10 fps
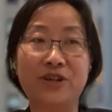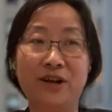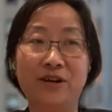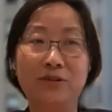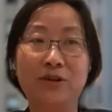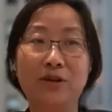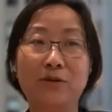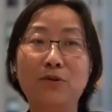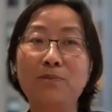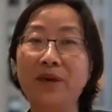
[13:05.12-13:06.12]
Shell
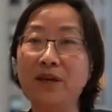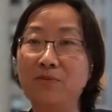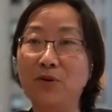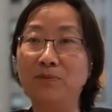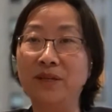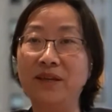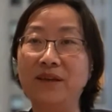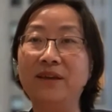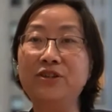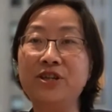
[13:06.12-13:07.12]
will make more
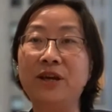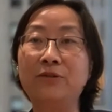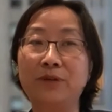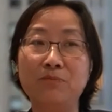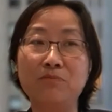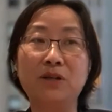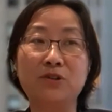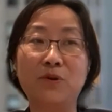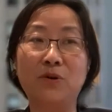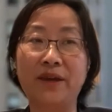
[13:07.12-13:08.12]
money and generate
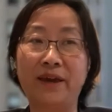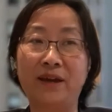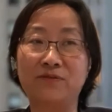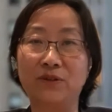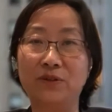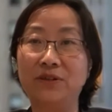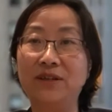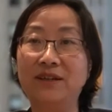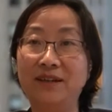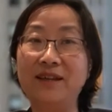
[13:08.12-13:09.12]
much more cash flow
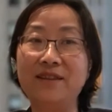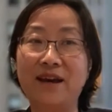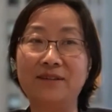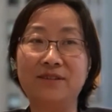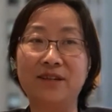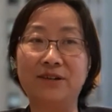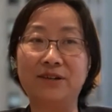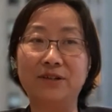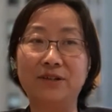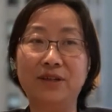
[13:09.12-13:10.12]
in that
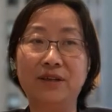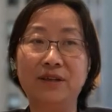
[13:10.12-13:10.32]
scenario.